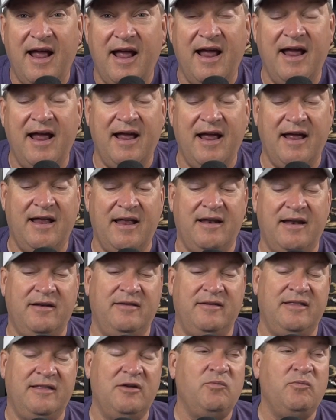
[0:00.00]

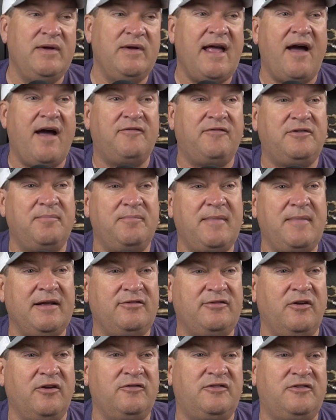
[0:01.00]
And then we have to
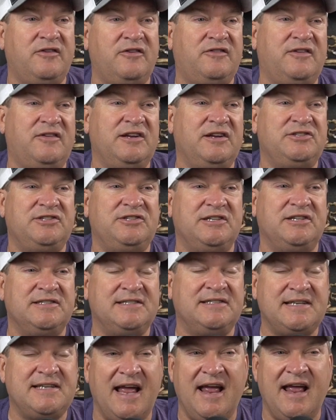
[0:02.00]
make those
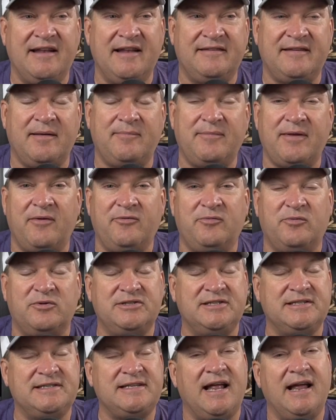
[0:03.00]
decisions. And sometimes we're
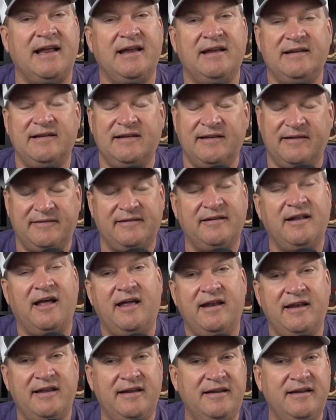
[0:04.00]
just like, listen,
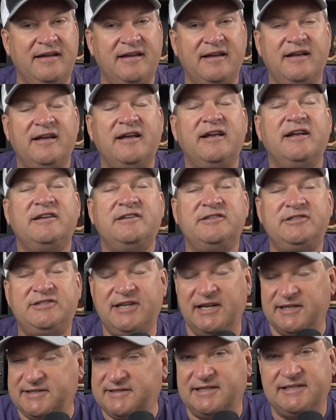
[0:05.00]
honey,
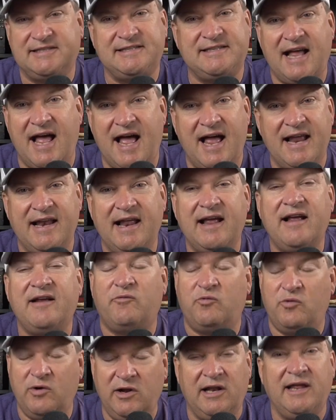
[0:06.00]
just decide.
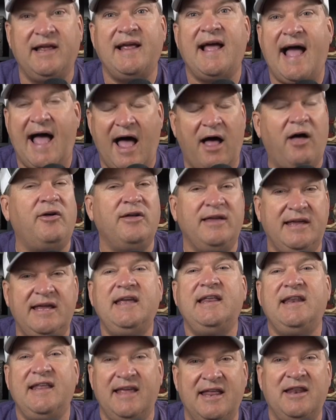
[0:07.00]
Really, I'll
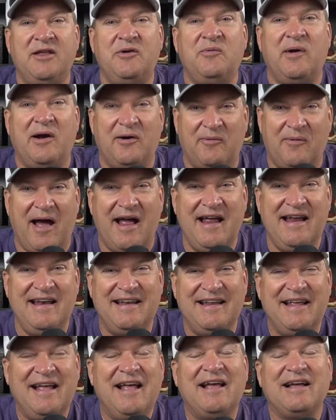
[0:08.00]
eat anywhere, right?
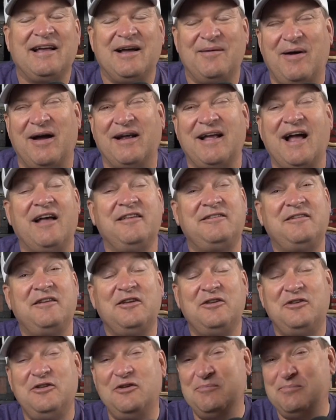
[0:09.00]
Come on, guys.
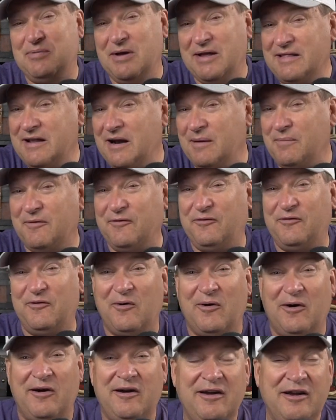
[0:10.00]
You've been there
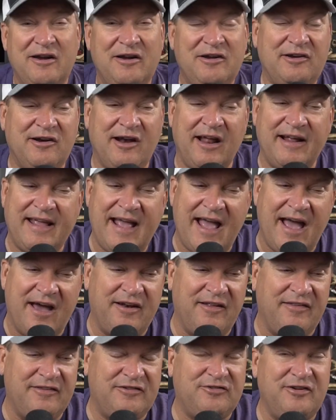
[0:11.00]
before. You're like
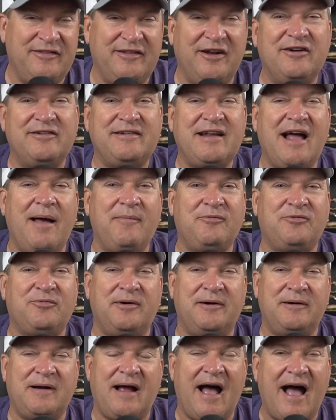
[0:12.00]
out on the street. There are times
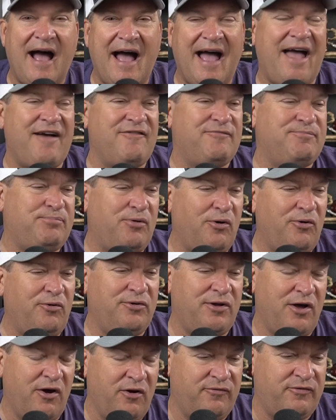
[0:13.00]
where I have
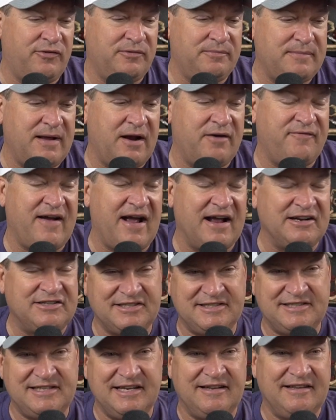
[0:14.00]
pulled over. Matter of fact, I
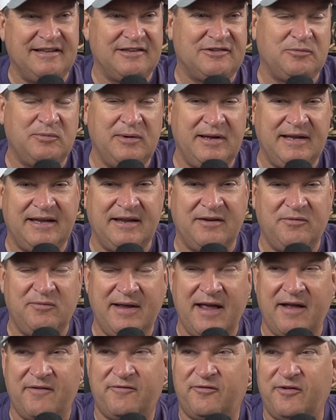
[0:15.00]
just did it this weekend.
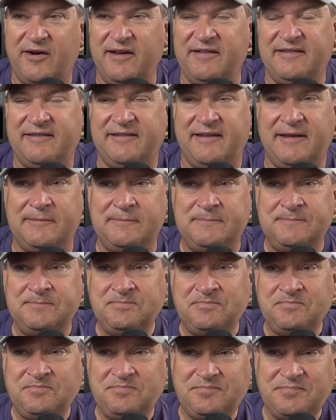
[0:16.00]
We had friends in,
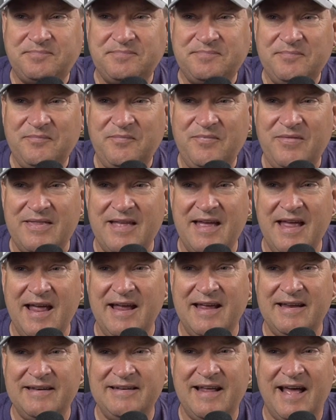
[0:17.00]

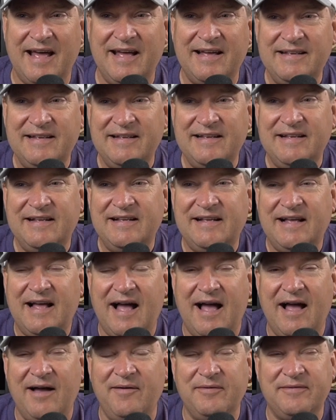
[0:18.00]
and
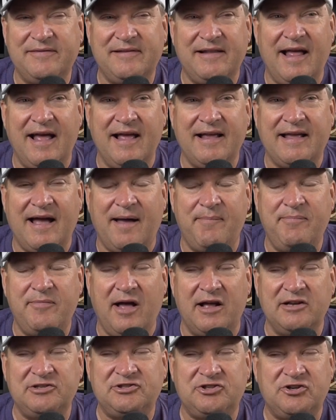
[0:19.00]
I was like, I'm
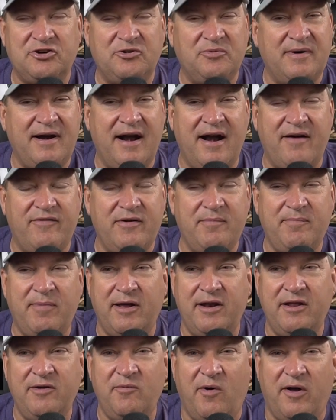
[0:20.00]
not sure where
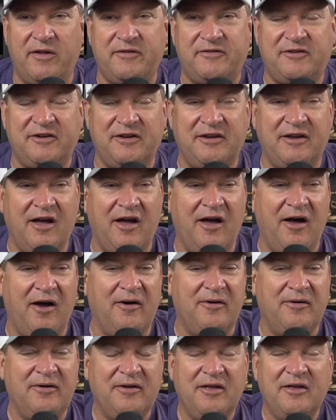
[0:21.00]
everybody wants to
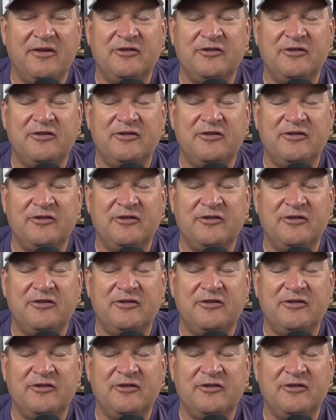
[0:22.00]
go.